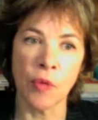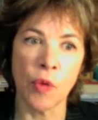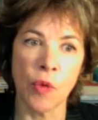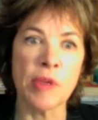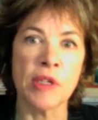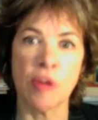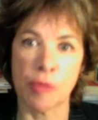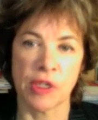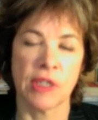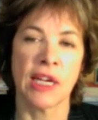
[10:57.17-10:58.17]
women's
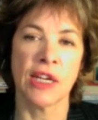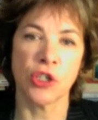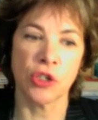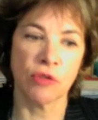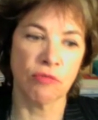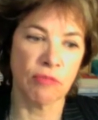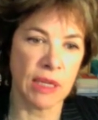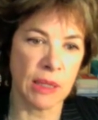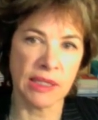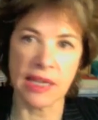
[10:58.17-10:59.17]
representation in the
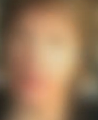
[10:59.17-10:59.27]
Senate.